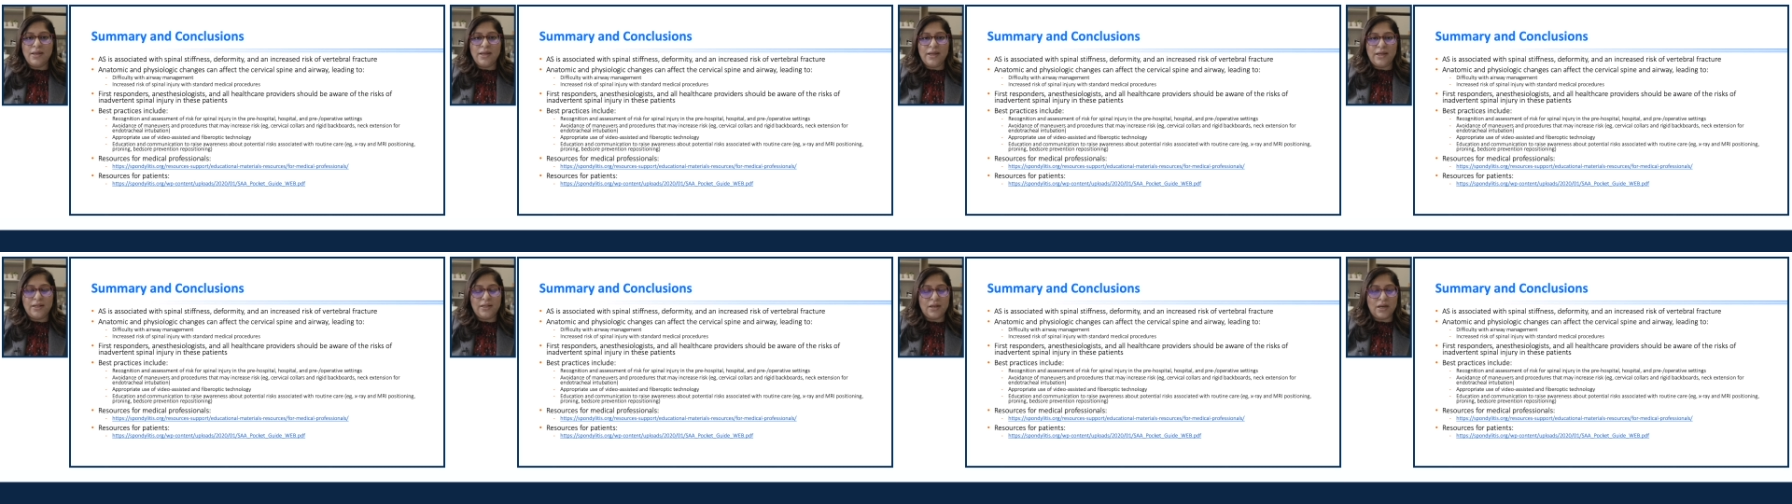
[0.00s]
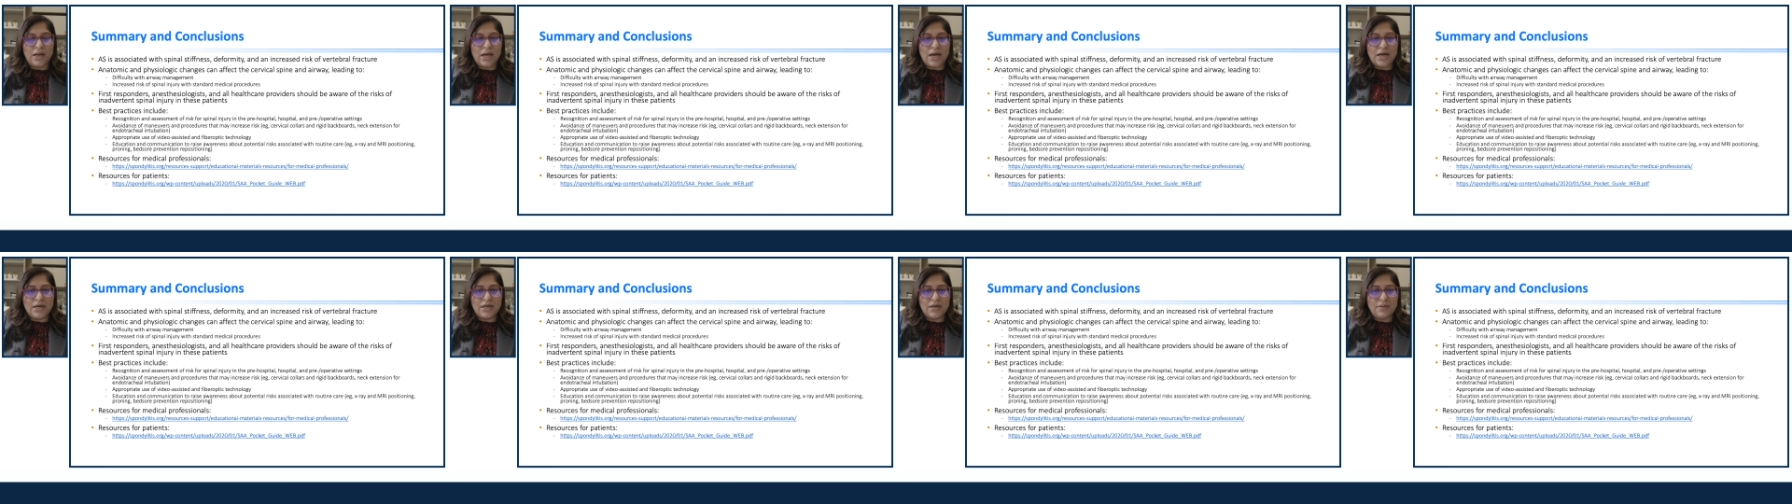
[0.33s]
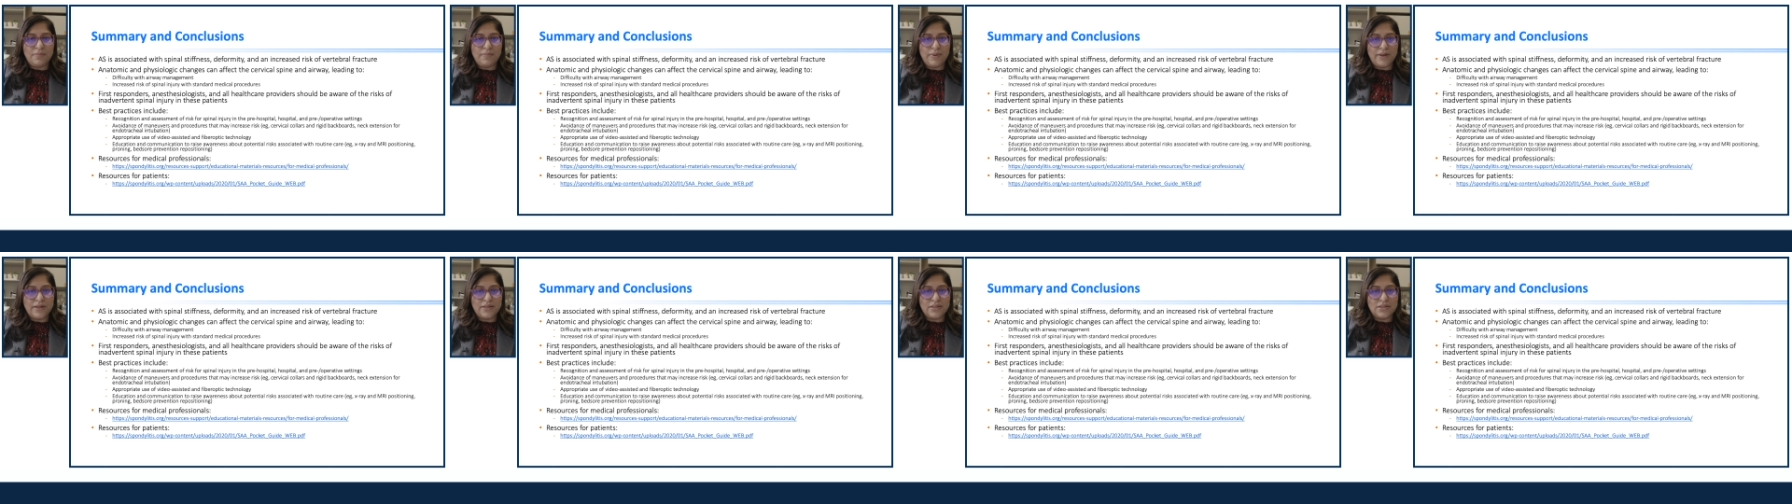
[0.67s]
And a lot
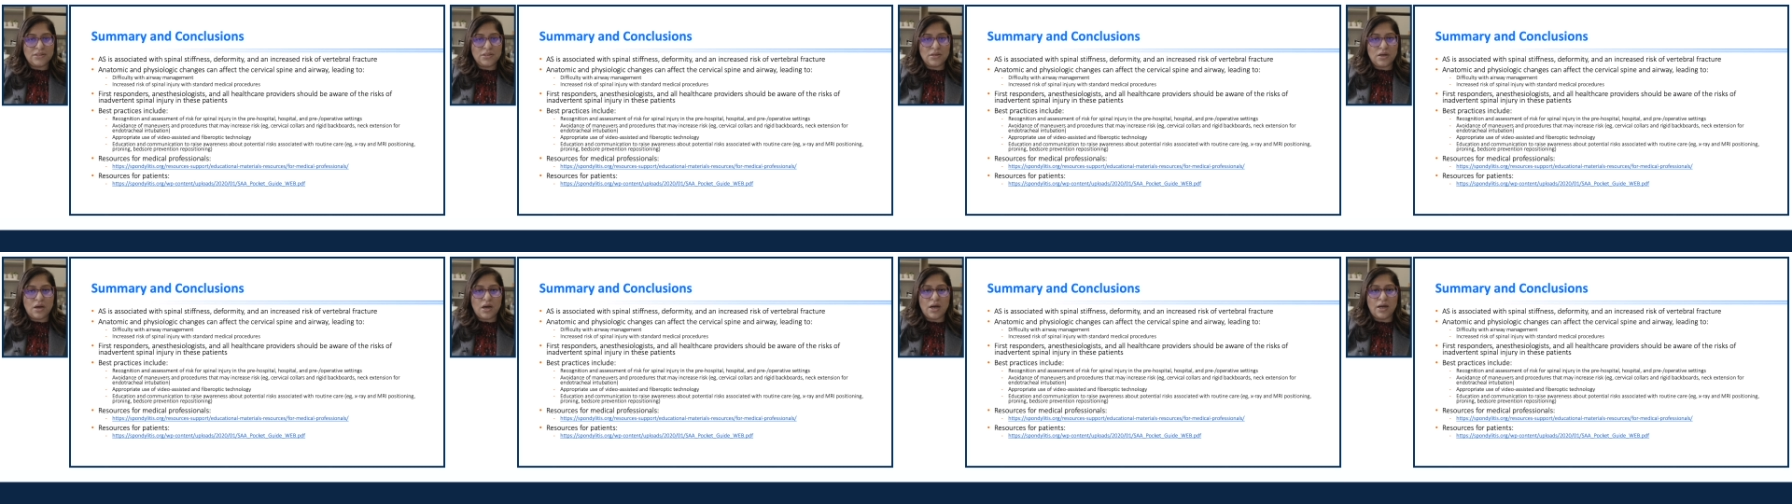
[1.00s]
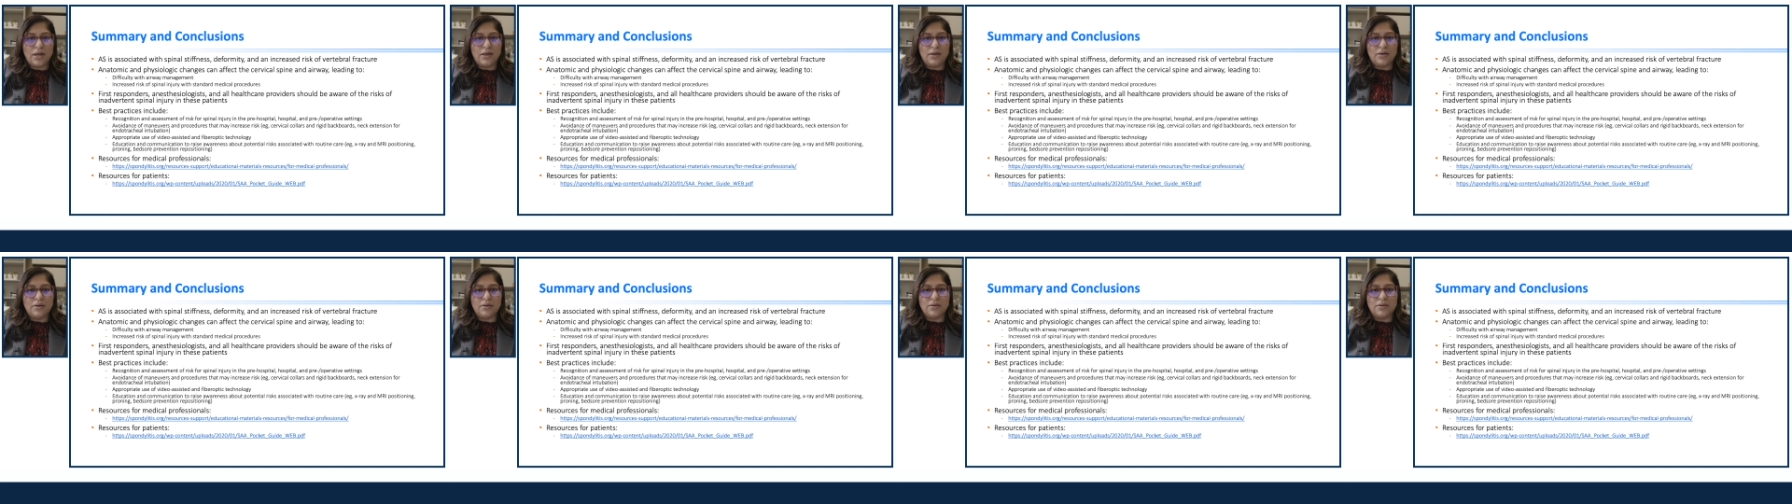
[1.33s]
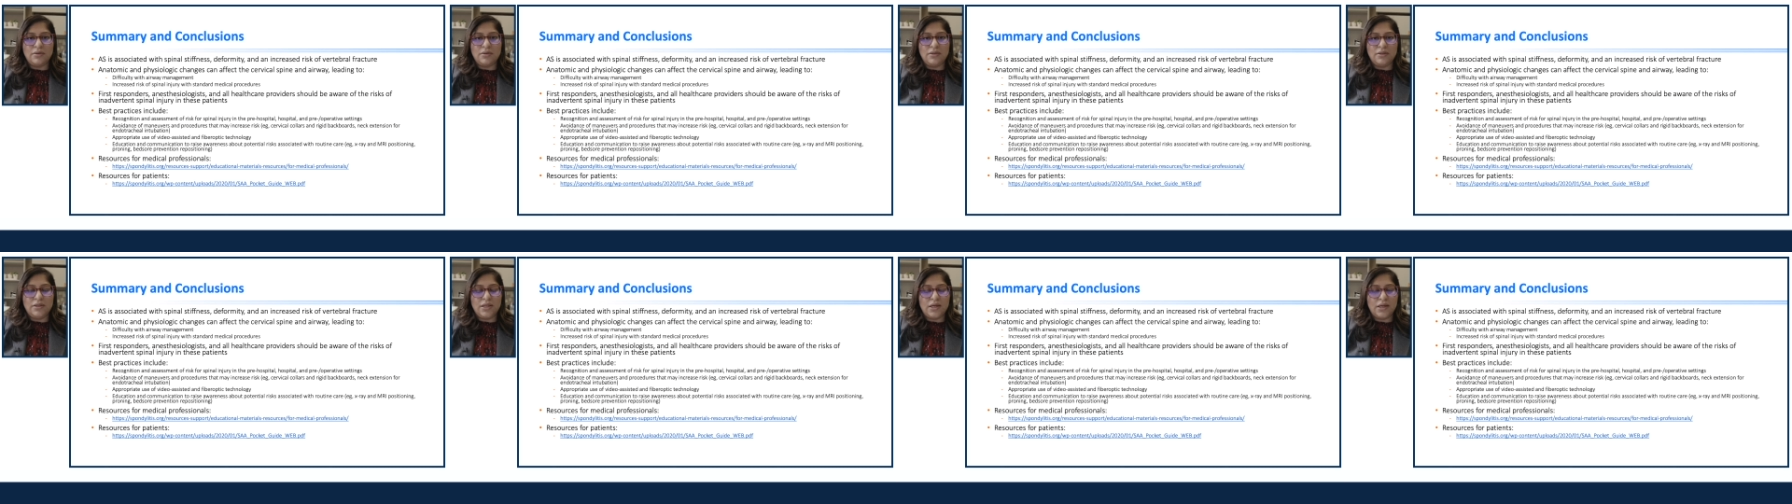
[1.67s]
depends on
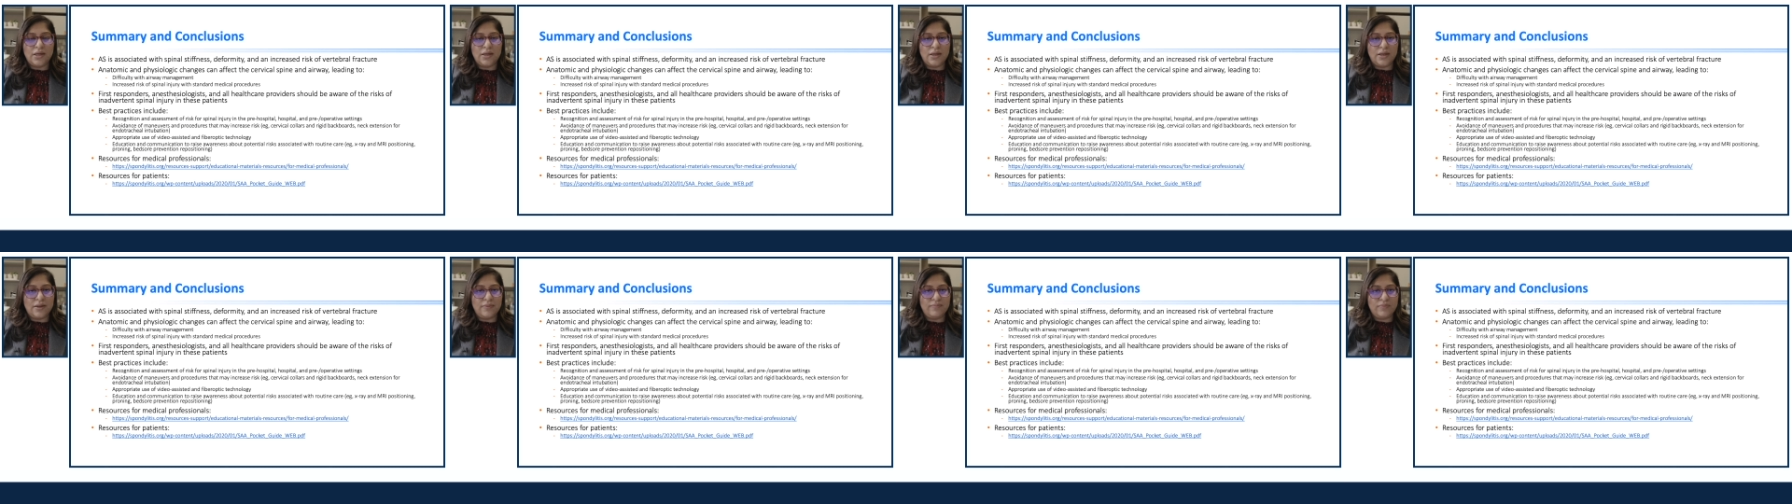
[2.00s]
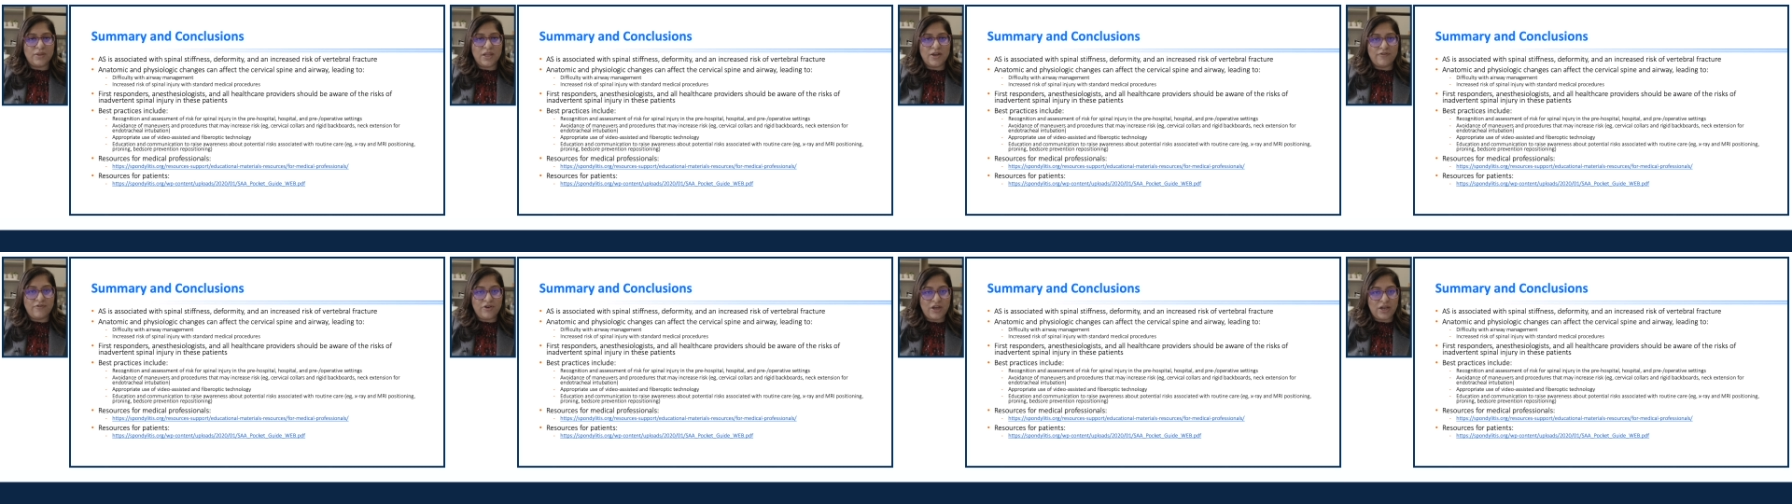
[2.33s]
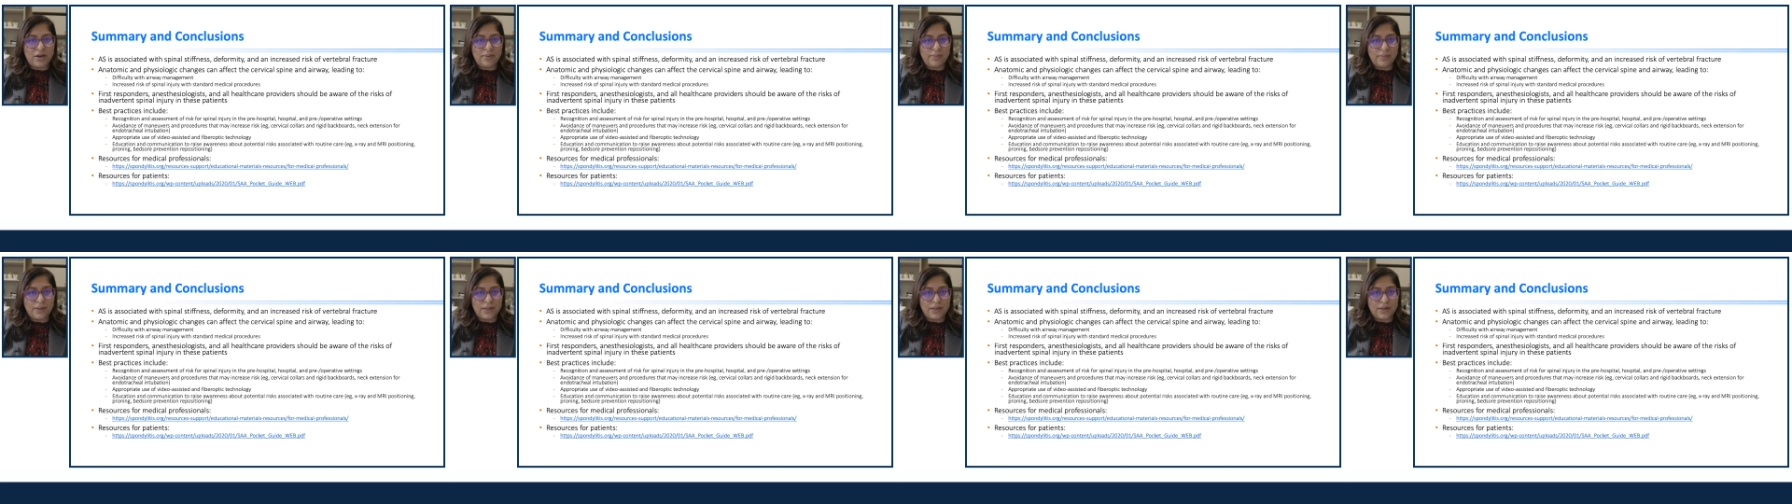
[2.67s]
the
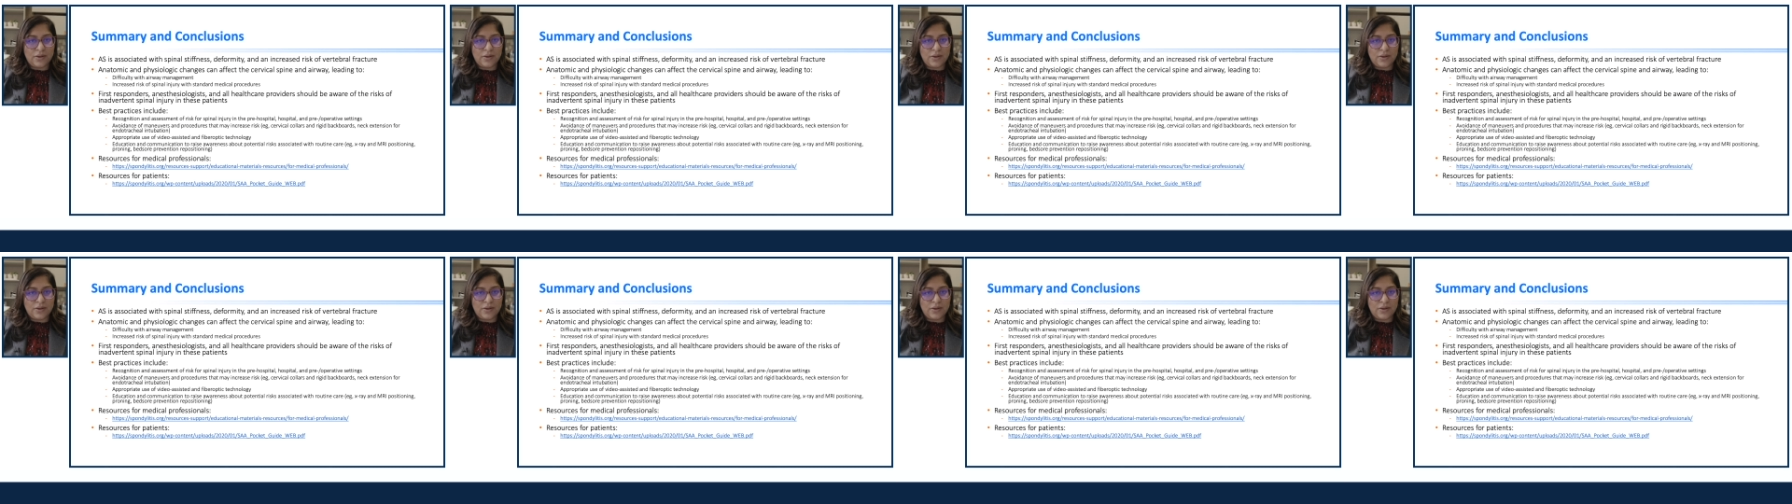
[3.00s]
available